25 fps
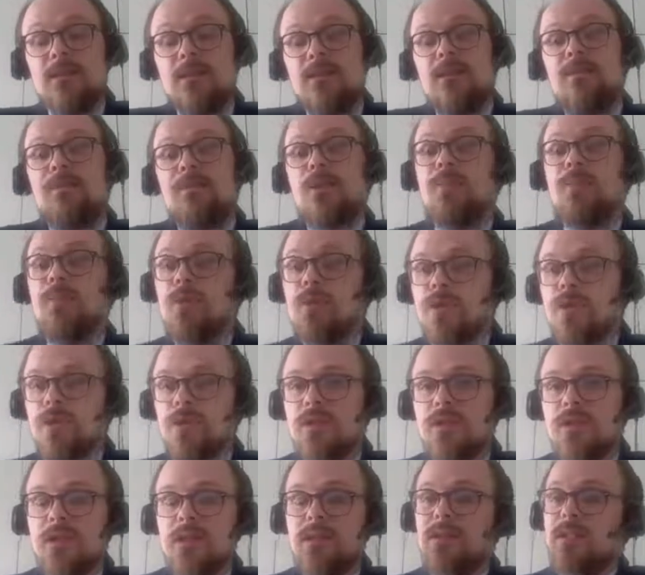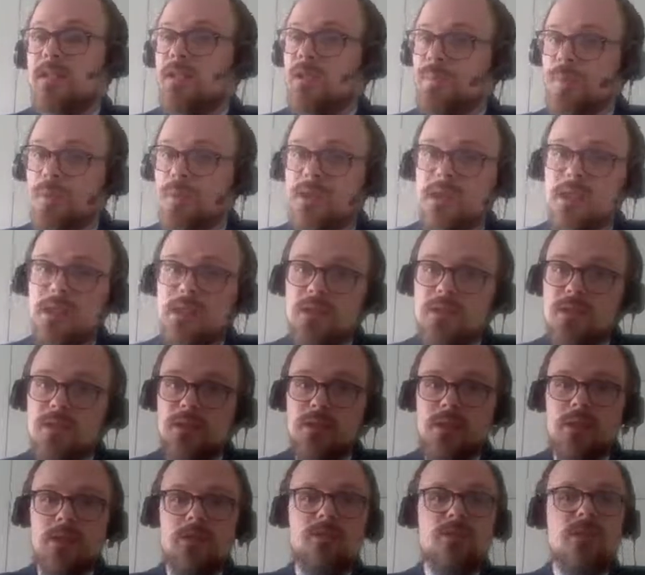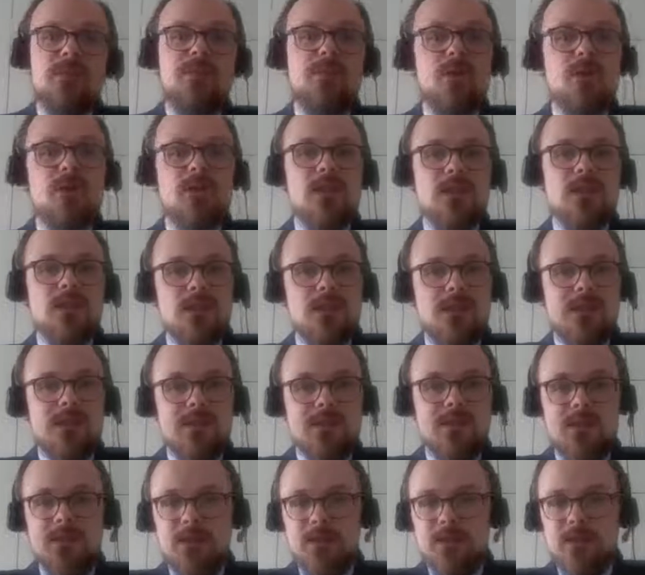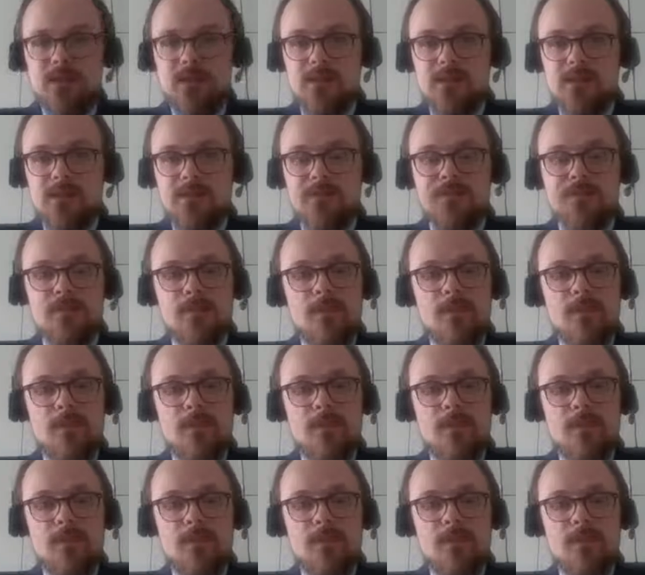the promotion and exploitation of the project's results.